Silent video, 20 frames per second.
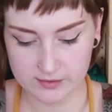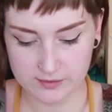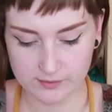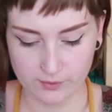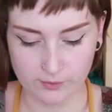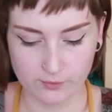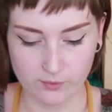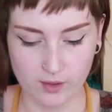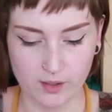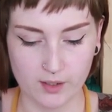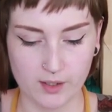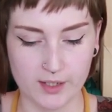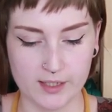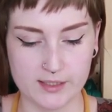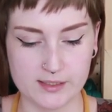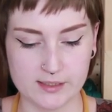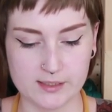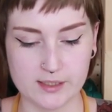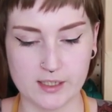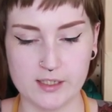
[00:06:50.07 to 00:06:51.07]
so
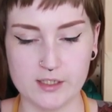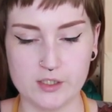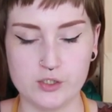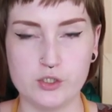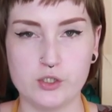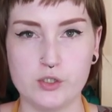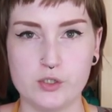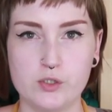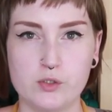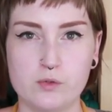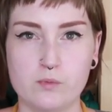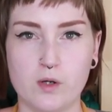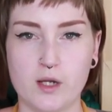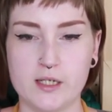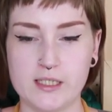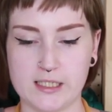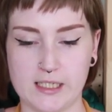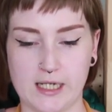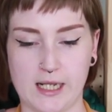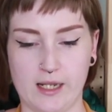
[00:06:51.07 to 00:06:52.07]
I decided to
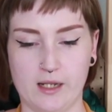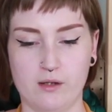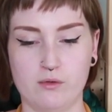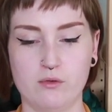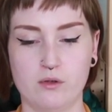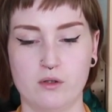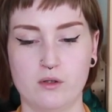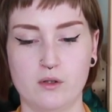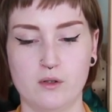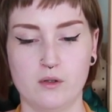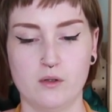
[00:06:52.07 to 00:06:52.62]
widen it out.